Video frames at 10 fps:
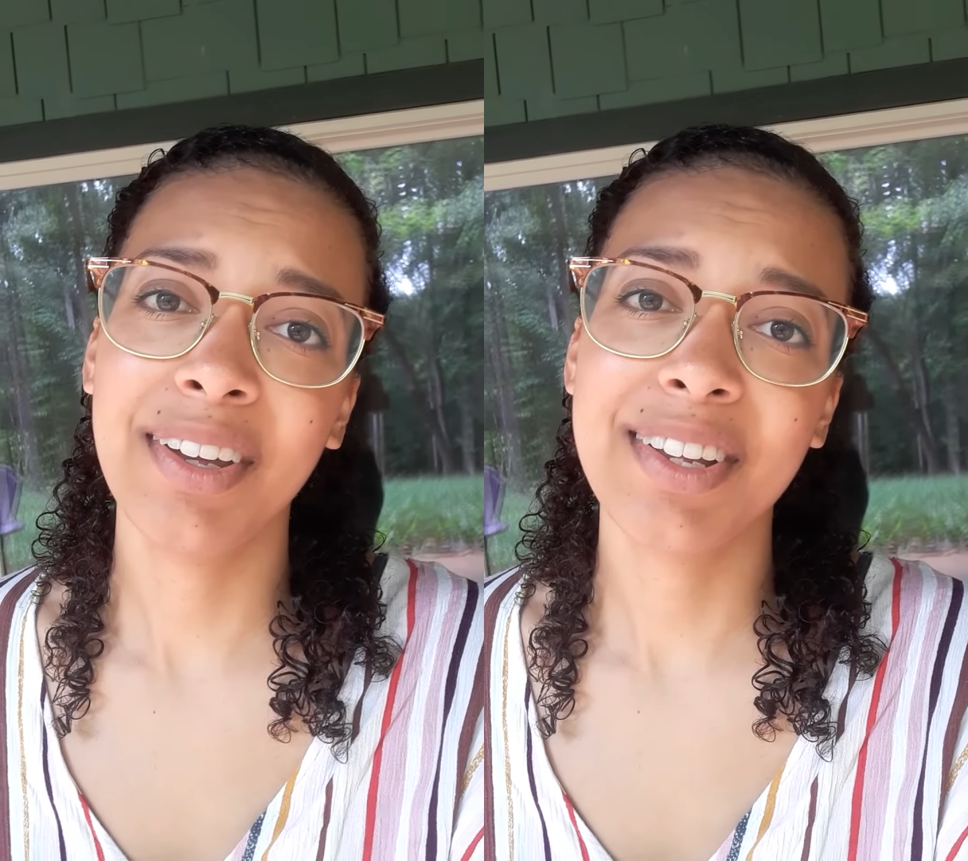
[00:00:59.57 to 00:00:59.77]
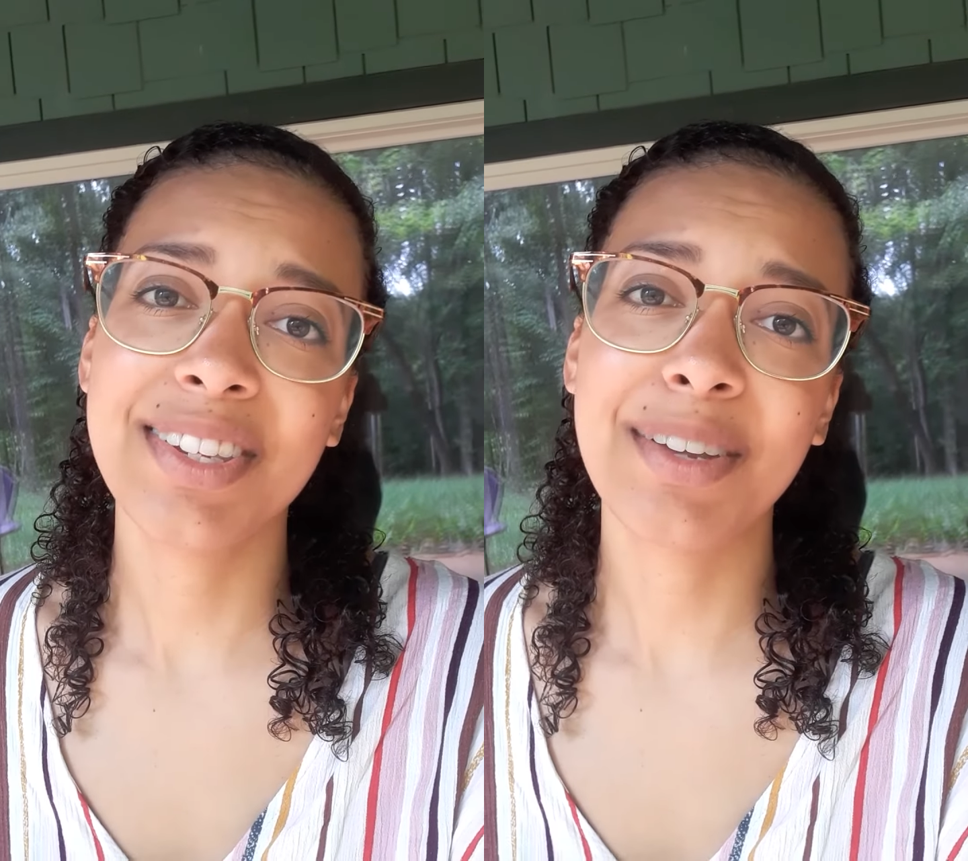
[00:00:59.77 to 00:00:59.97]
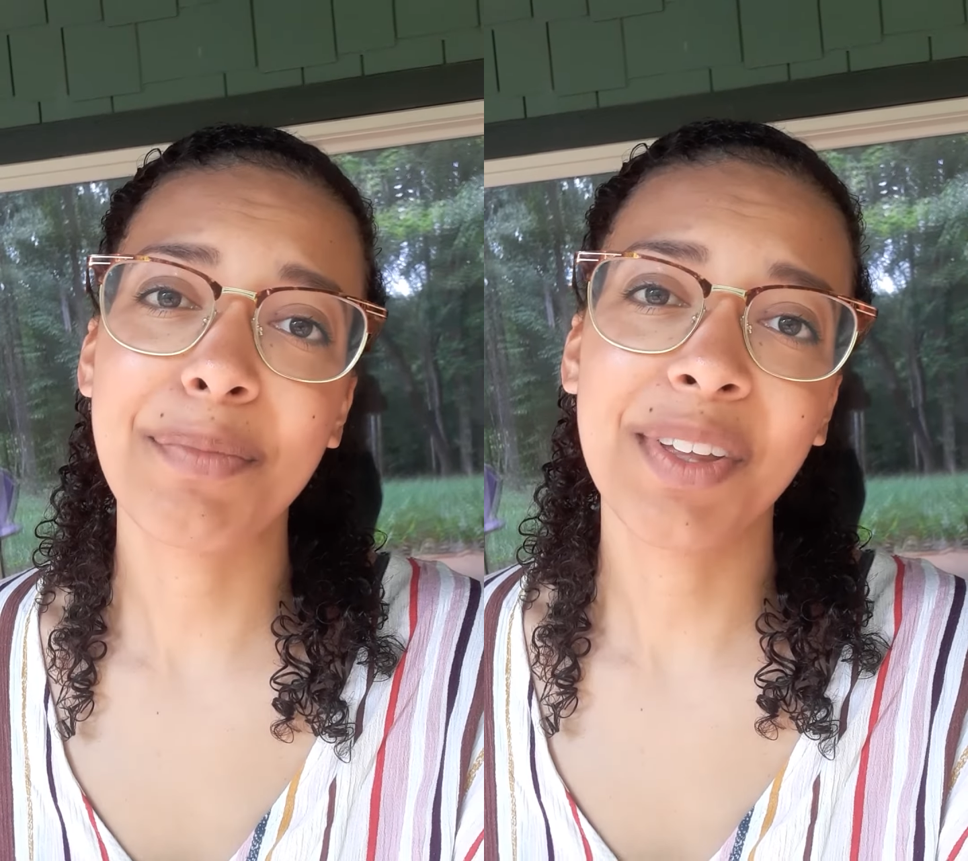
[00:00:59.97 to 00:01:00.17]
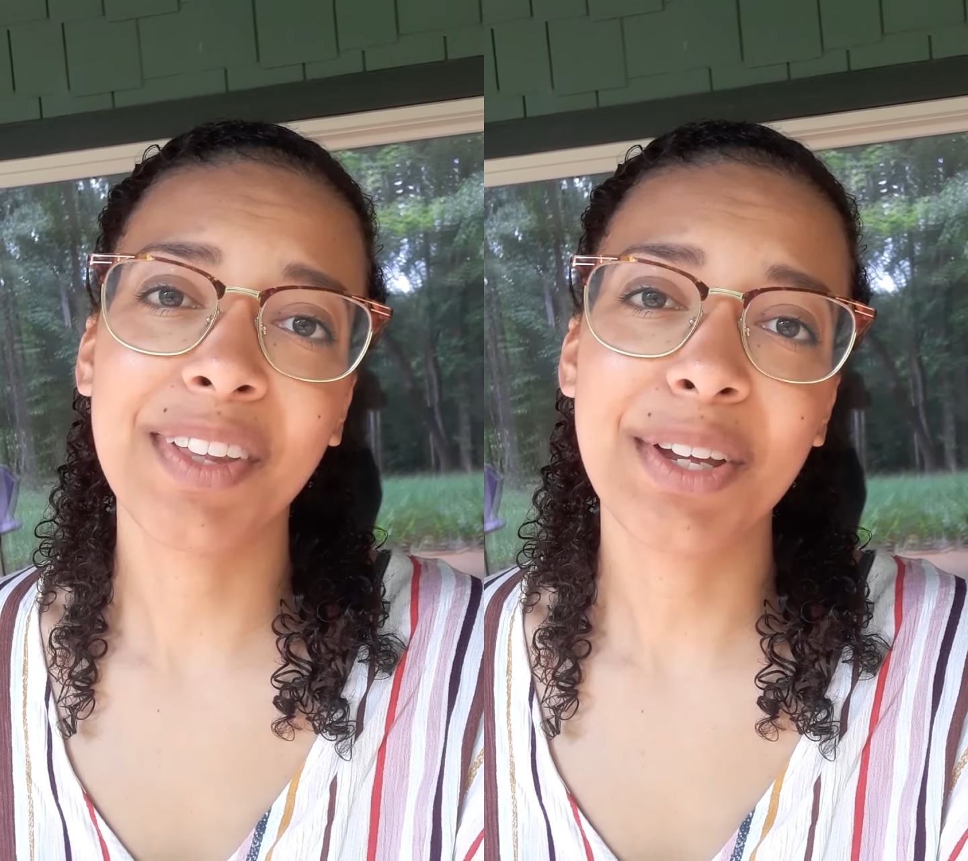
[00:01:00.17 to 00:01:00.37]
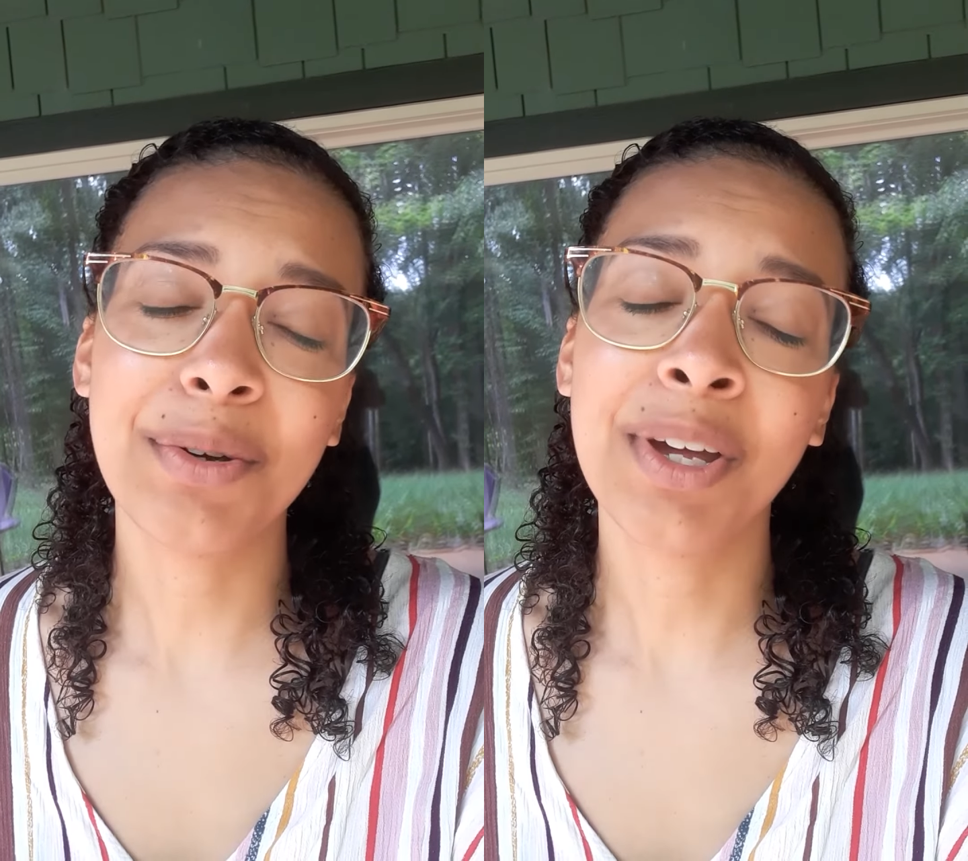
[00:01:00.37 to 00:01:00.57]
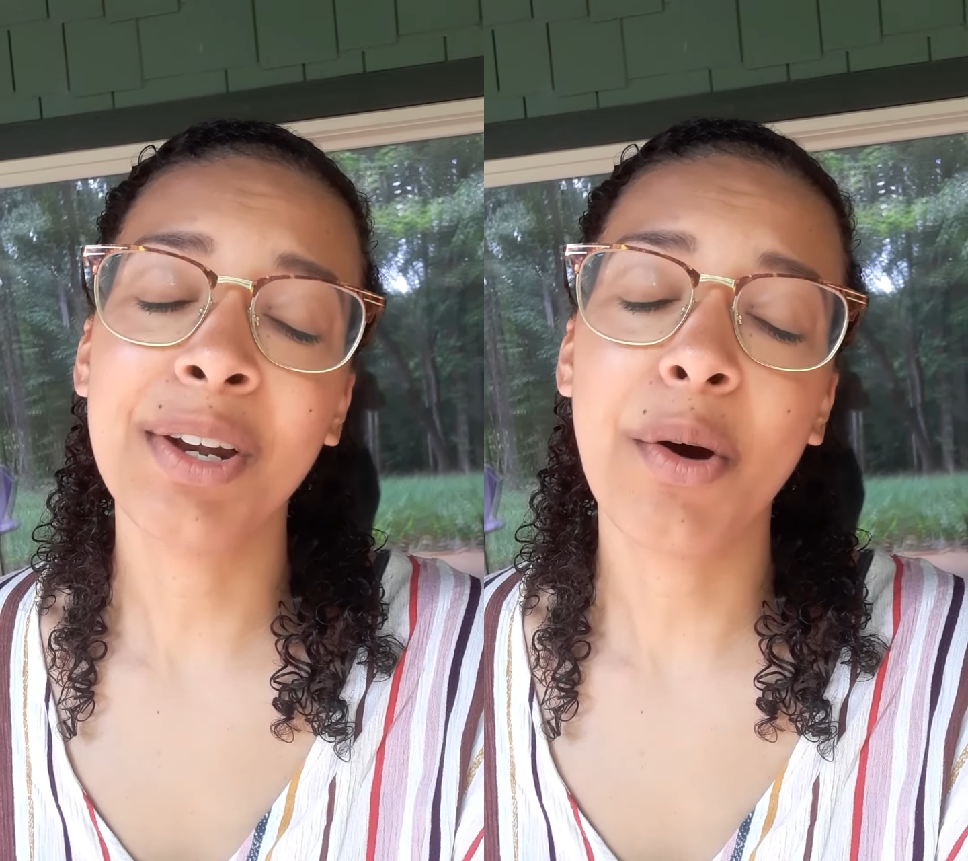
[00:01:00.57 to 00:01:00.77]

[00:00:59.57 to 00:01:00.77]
It's something that you can